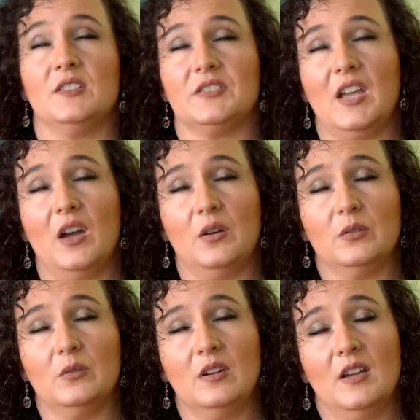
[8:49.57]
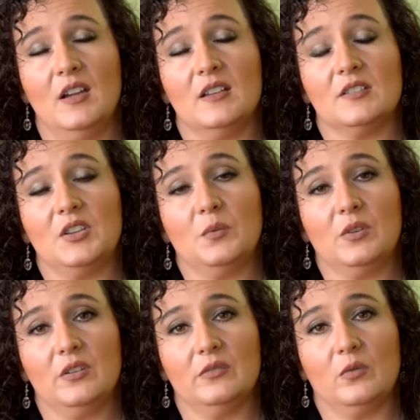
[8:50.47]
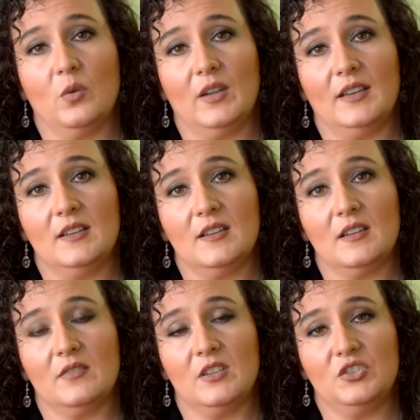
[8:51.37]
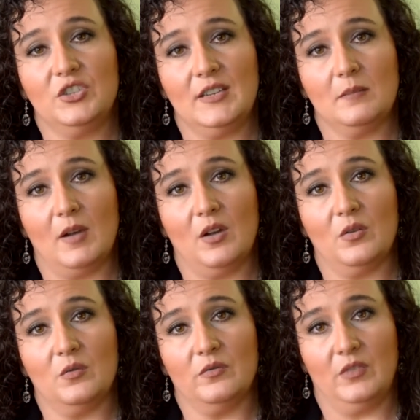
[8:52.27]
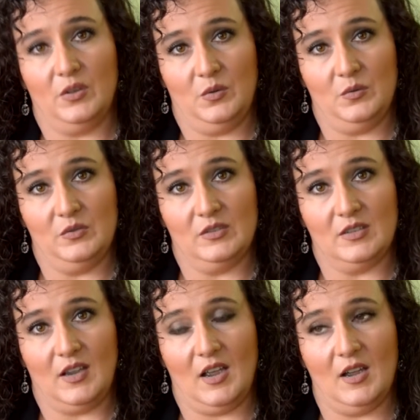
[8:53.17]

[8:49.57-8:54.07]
So you want to avoid the GMO foods